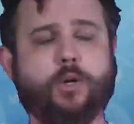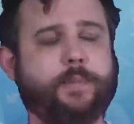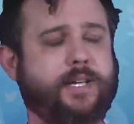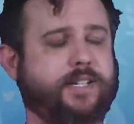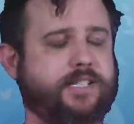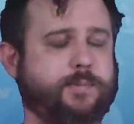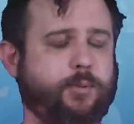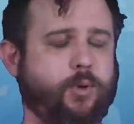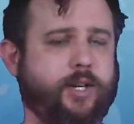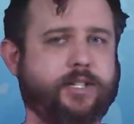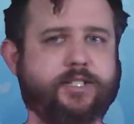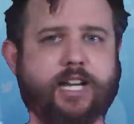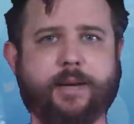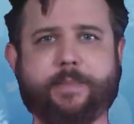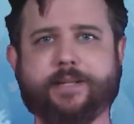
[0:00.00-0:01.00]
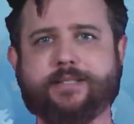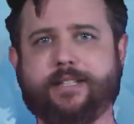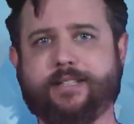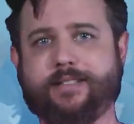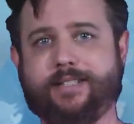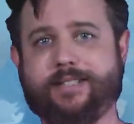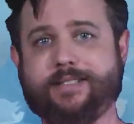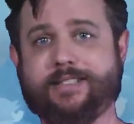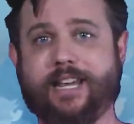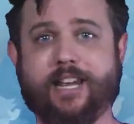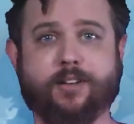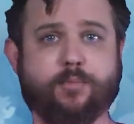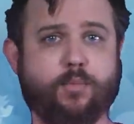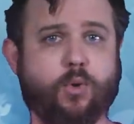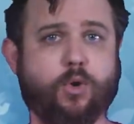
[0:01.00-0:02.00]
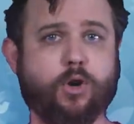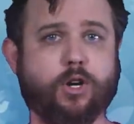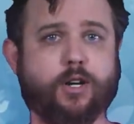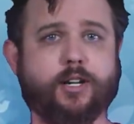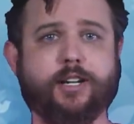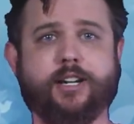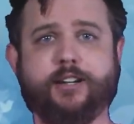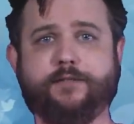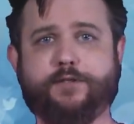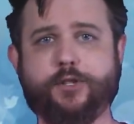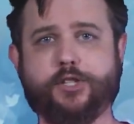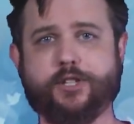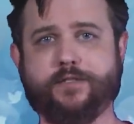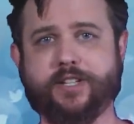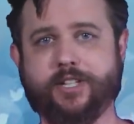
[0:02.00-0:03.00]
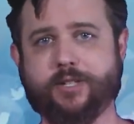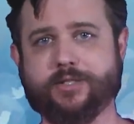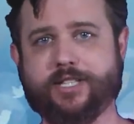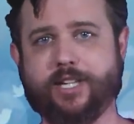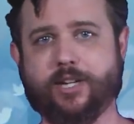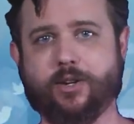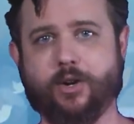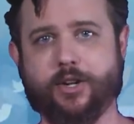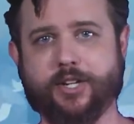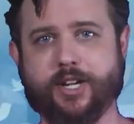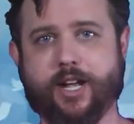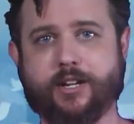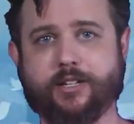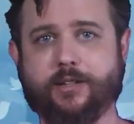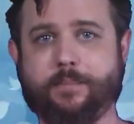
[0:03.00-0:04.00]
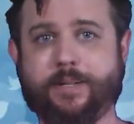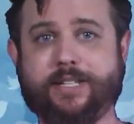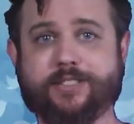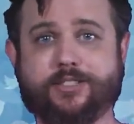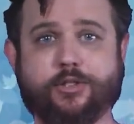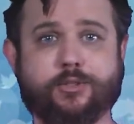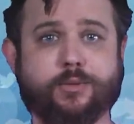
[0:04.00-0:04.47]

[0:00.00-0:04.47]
And we'll be exploring topics like these and more in future videos here on Non-Compete,